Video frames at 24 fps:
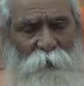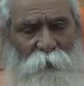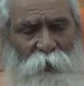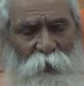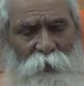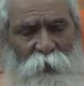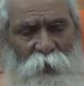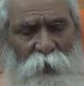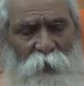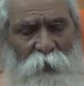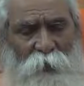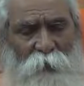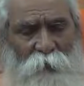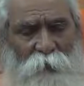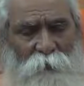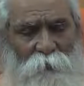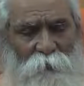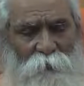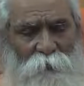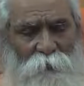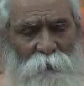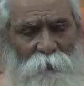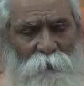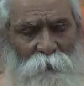
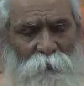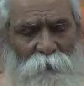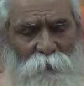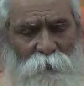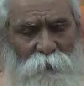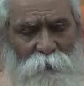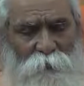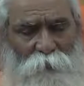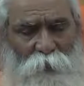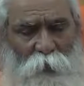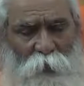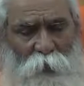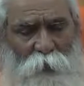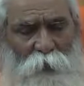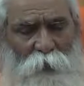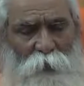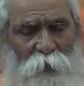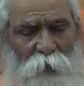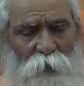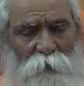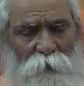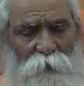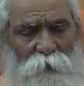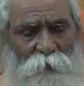mother,
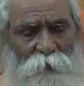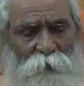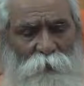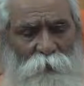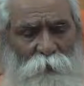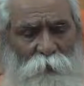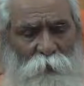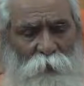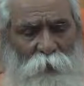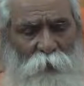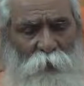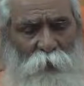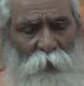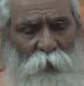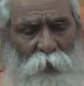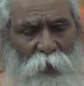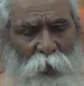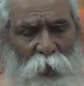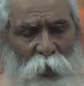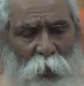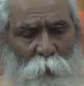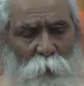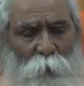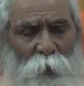daughters,
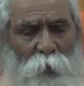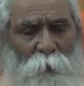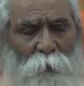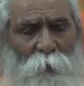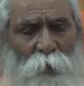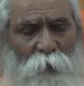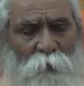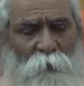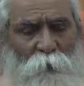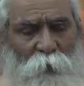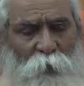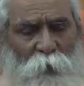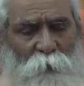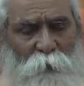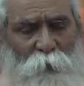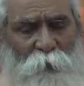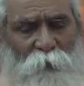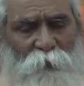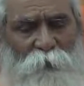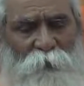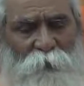everyone will be